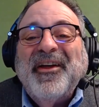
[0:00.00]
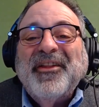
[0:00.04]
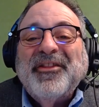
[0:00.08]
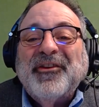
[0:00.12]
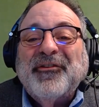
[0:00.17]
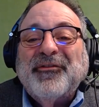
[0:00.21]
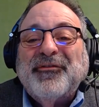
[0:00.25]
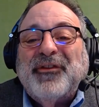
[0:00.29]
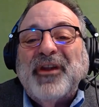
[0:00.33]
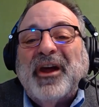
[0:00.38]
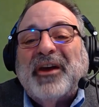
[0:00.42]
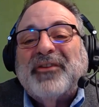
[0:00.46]

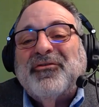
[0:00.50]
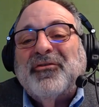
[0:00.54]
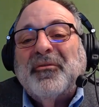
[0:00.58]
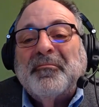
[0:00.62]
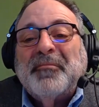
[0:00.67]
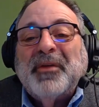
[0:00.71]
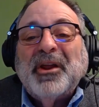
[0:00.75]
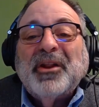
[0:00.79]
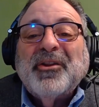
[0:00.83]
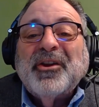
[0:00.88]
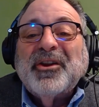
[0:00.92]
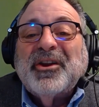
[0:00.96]
The
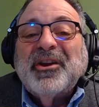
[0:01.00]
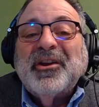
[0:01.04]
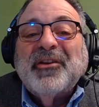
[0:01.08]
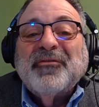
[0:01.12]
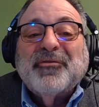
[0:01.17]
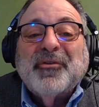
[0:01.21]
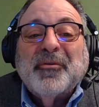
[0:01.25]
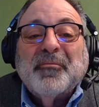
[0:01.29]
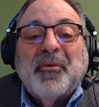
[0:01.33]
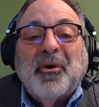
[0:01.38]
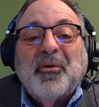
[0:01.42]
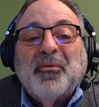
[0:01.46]
flexibility
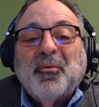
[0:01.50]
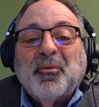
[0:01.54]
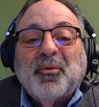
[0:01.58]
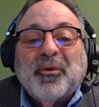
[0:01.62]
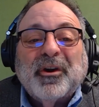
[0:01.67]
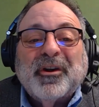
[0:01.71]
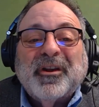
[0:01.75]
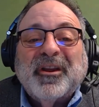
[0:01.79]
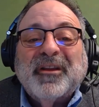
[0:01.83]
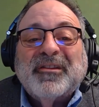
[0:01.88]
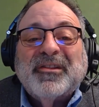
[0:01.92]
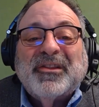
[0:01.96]
of remote
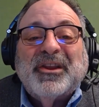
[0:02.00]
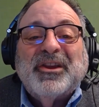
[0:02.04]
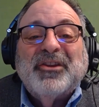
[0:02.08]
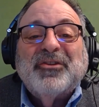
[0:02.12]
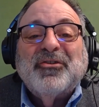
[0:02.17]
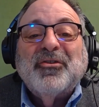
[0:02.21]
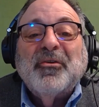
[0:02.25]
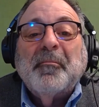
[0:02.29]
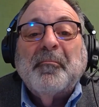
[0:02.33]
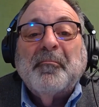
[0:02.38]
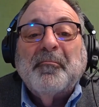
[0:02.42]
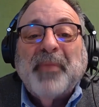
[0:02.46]
work can lead
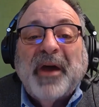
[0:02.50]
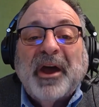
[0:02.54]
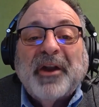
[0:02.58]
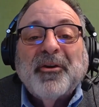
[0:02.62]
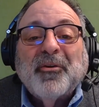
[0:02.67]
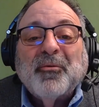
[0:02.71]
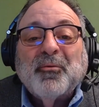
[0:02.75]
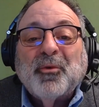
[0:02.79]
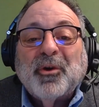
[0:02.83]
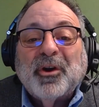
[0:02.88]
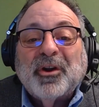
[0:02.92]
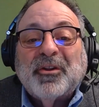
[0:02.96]
to better
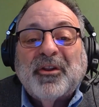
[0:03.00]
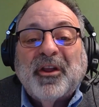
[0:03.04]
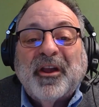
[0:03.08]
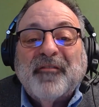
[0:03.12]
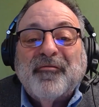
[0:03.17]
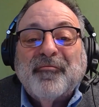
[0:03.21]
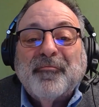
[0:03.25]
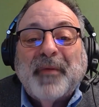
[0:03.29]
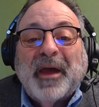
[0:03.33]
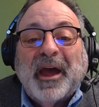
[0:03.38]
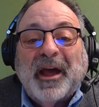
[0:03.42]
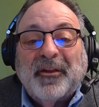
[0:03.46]

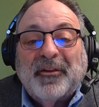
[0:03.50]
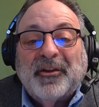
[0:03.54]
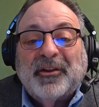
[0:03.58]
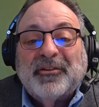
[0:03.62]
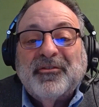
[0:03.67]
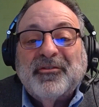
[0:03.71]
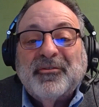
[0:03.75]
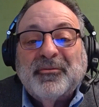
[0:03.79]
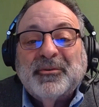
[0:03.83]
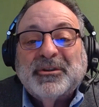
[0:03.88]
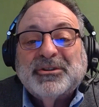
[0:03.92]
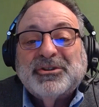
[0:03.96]
work-life
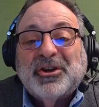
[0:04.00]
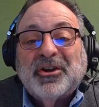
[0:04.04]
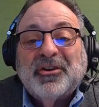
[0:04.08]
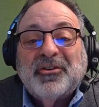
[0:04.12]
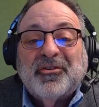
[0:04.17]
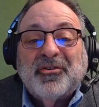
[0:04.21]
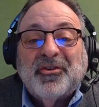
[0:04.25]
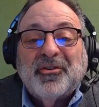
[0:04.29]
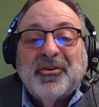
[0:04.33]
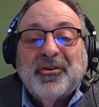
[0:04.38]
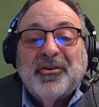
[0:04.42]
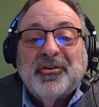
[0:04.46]
balance, which in
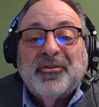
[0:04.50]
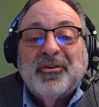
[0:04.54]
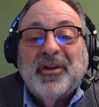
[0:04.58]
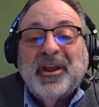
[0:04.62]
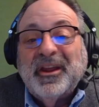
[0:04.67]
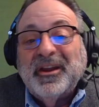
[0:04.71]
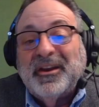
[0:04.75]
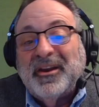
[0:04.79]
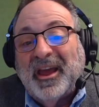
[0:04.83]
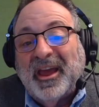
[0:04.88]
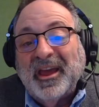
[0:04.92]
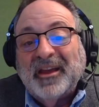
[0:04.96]
turn
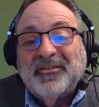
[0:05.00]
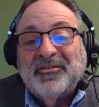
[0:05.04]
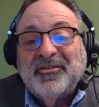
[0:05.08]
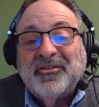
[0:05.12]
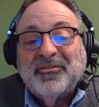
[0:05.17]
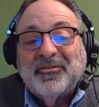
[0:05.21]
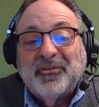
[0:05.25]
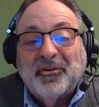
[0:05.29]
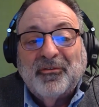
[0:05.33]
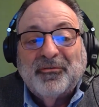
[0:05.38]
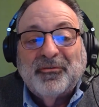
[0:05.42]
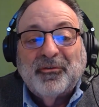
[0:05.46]

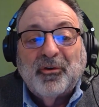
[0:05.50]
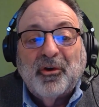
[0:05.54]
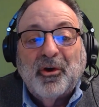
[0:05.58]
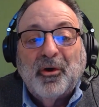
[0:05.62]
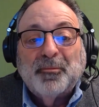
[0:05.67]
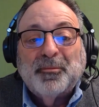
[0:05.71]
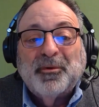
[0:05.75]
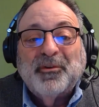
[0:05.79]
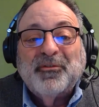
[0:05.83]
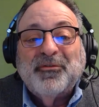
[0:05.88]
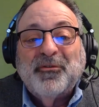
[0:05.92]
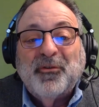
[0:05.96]
enhances overall
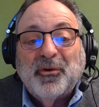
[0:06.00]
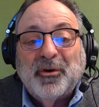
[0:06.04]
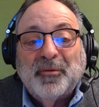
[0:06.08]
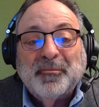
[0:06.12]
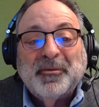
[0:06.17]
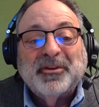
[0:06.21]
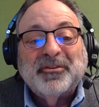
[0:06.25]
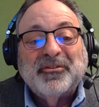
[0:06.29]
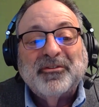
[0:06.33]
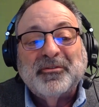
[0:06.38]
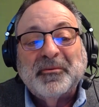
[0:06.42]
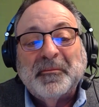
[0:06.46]

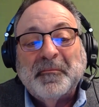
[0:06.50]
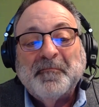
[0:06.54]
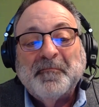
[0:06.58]
performance.